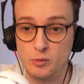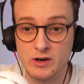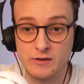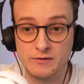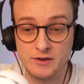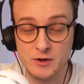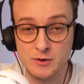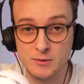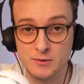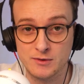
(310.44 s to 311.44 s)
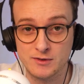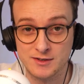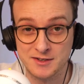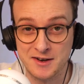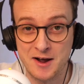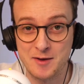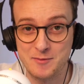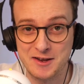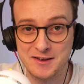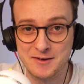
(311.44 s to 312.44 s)
But if you deny
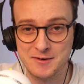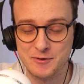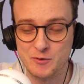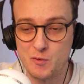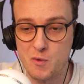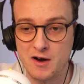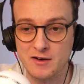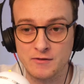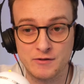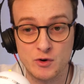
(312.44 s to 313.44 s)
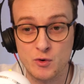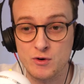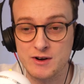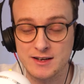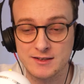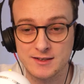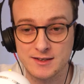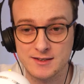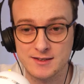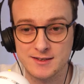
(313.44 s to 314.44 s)
me one of your
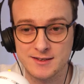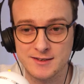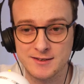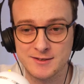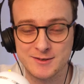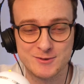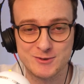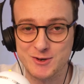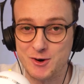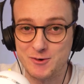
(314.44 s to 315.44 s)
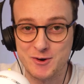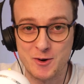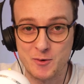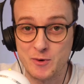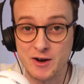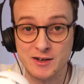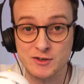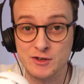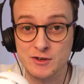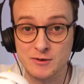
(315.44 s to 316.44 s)
kisses, don't know what
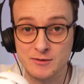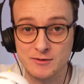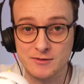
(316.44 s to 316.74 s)
I'd do.